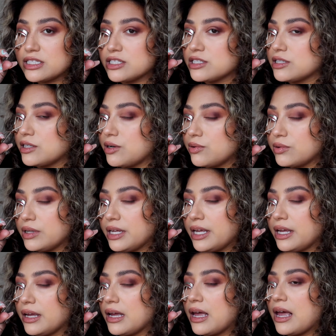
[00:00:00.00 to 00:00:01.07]

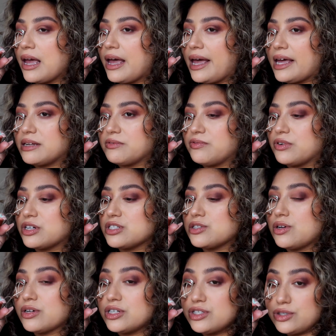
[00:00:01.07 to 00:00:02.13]
slowly and for as
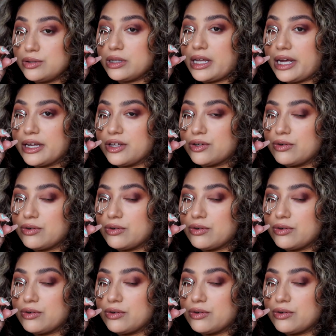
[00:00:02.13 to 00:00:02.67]
long as you like.